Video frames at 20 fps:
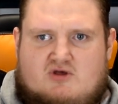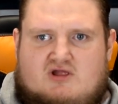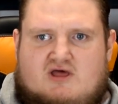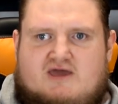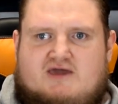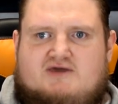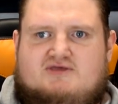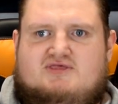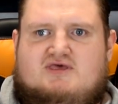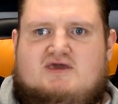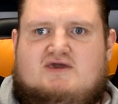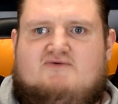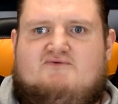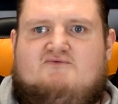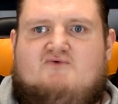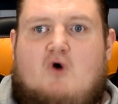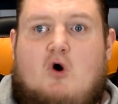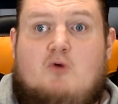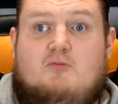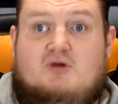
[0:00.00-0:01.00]
like the
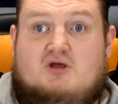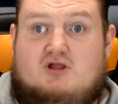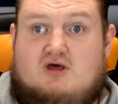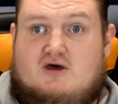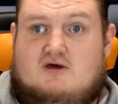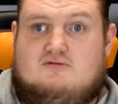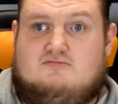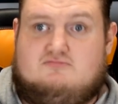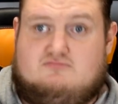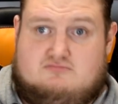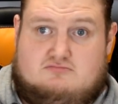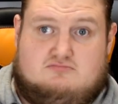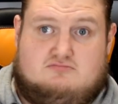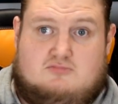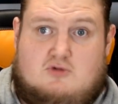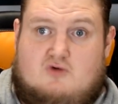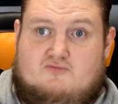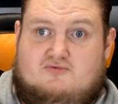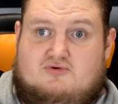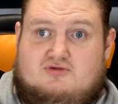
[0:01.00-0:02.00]
formula
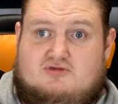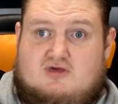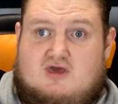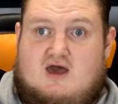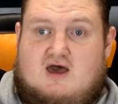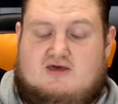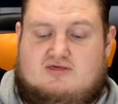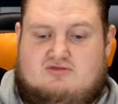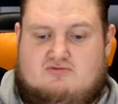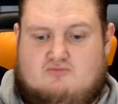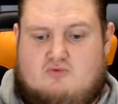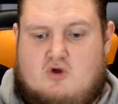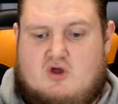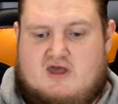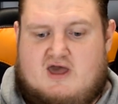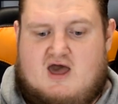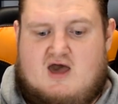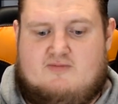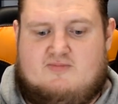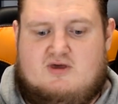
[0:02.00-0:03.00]
obviously has ROG
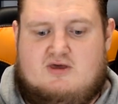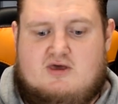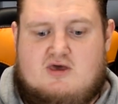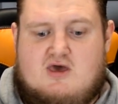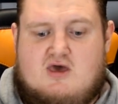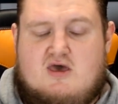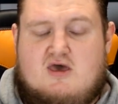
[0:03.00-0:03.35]
Armor.